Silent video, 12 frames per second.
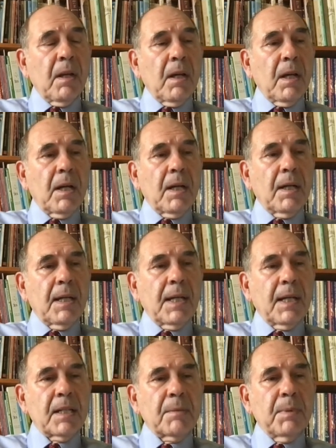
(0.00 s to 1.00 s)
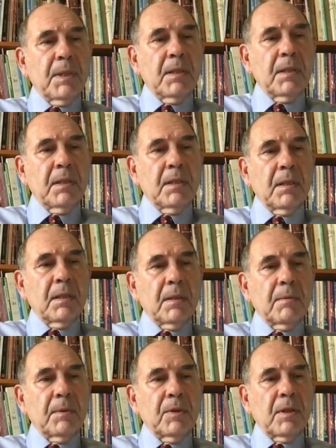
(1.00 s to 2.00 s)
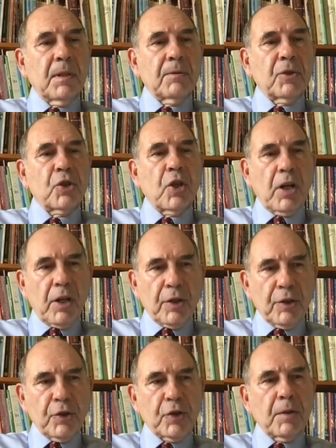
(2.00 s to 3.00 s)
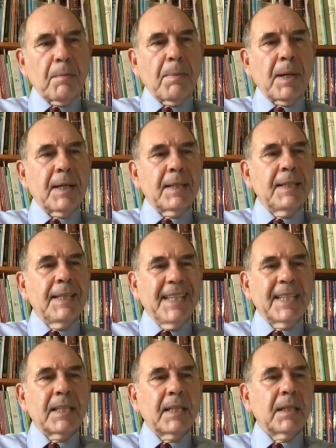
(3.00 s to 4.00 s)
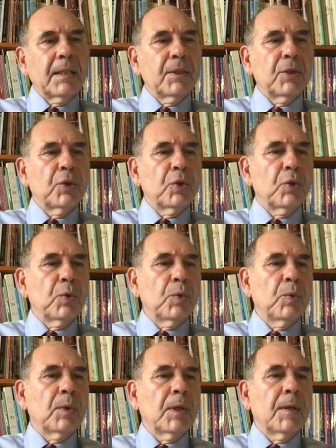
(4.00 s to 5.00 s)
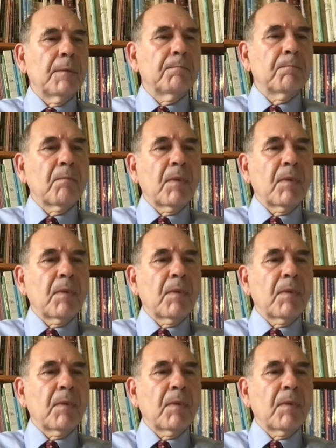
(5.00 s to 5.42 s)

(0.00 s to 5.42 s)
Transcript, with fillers: uh, has been uh, uh, charged by linking it to um,